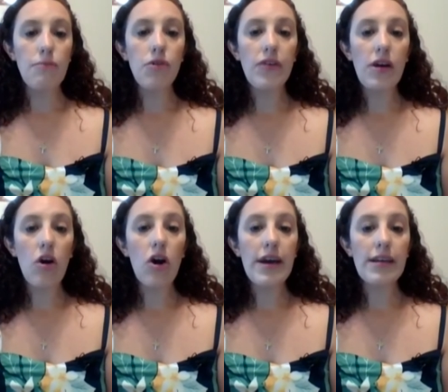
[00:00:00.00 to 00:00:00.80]
Moving
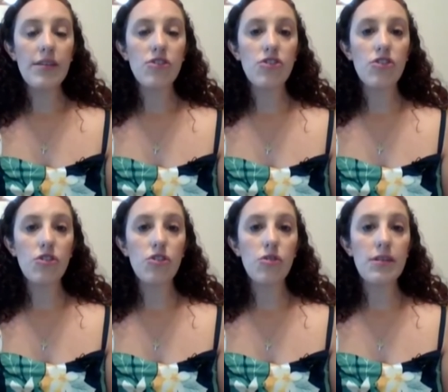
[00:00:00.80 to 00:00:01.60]
on
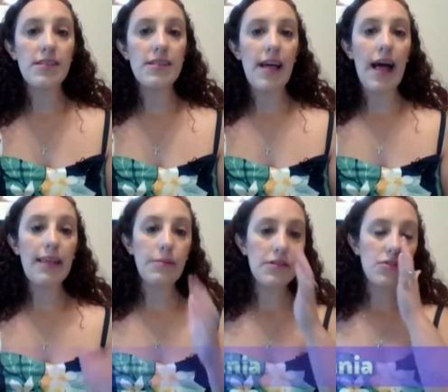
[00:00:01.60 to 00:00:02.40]
to Disney's
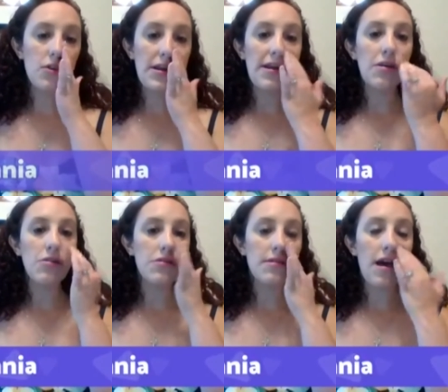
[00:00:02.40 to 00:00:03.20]
Hollywood
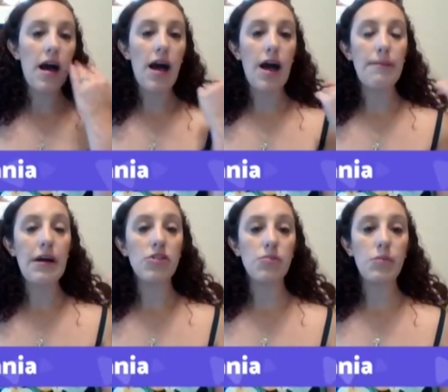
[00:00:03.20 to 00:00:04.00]
Studios,
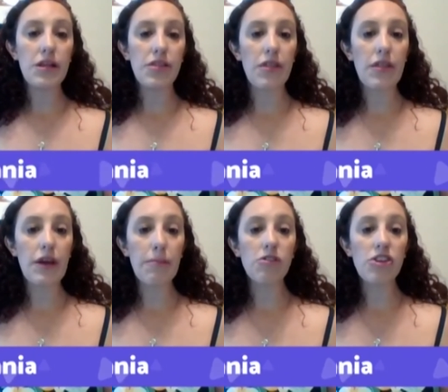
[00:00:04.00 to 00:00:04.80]
with the
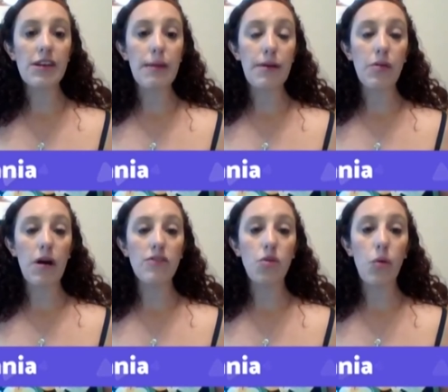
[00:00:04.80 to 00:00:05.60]
approaching debut
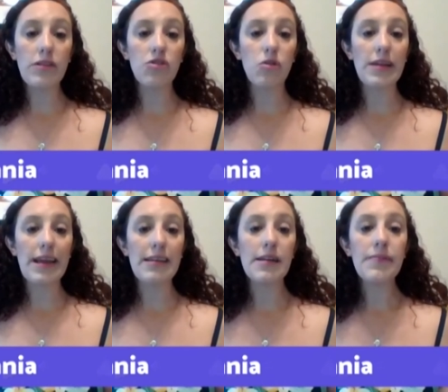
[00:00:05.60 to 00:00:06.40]
of Toy Story
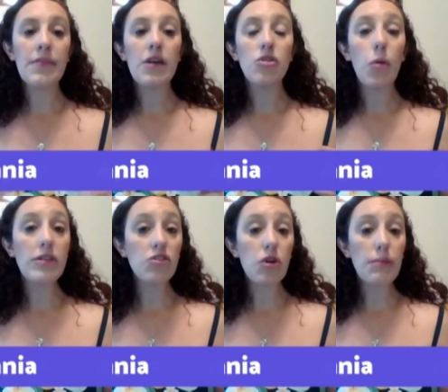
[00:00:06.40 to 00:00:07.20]
Land,
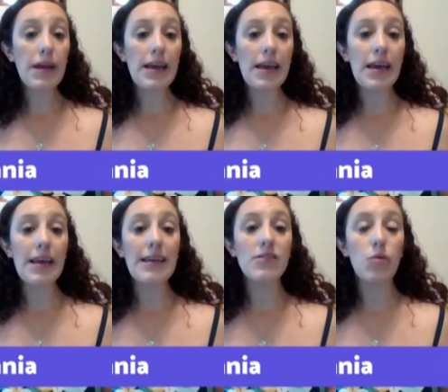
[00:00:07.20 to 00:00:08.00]
Toy Story Mania
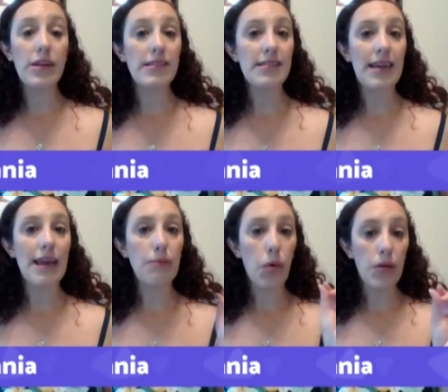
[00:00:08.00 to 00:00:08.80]
is going to see
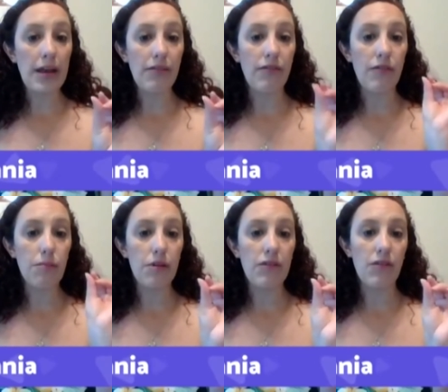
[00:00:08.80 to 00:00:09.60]
a
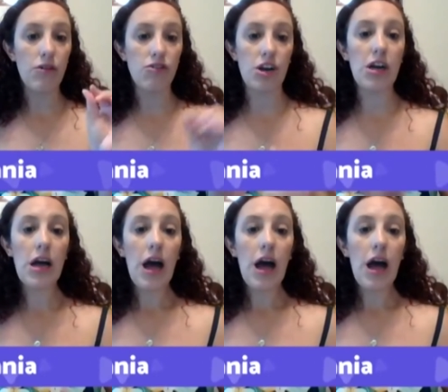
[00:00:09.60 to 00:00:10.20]
brief closure.